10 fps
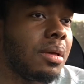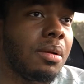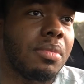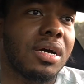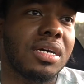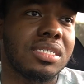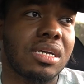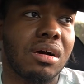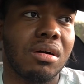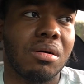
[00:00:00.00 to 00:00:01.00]
because
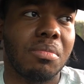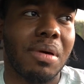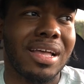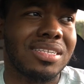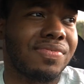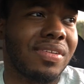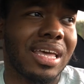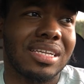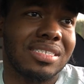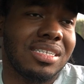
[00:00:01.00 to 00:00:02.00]
I just feel like
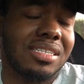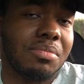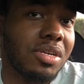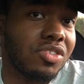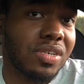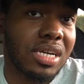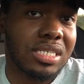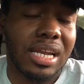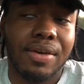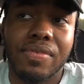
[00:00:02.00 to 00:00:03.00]
it just needed to be addressed.
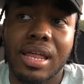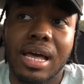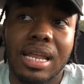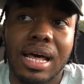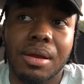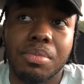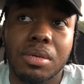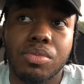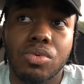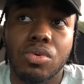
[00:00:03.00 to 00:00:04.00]
And I feel like a lot of
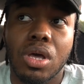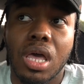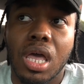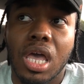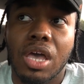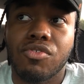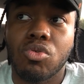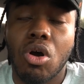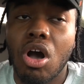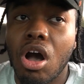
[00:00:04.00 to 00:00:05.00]
people, if
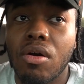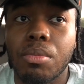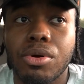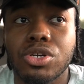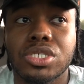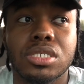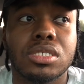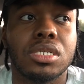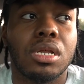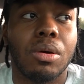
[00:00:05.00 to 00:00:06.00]
you are a
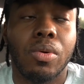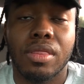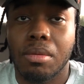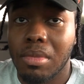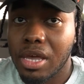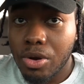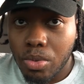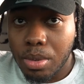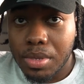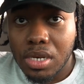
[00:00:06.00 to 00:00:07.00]
person, whether man or
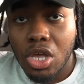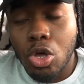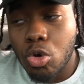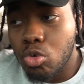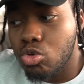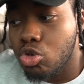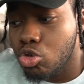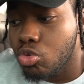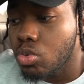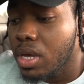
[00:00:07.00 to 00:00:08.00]
woman, who
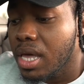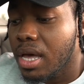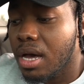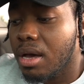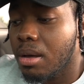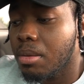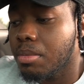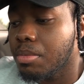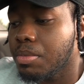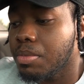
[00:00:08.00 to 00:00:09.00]
do
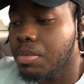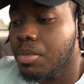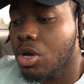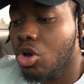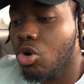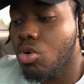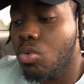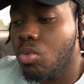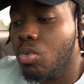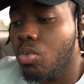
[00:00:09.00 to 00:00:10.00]

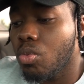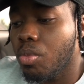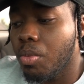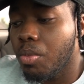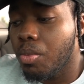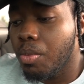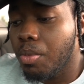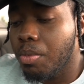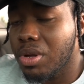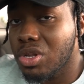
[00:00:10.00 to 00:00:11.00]
go
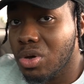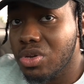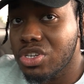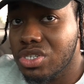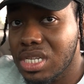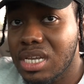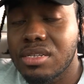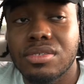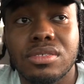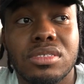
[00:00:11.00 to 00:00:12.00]
below your
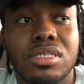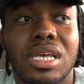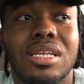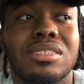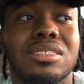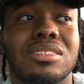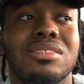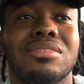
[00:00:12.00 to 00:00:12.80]
standards and just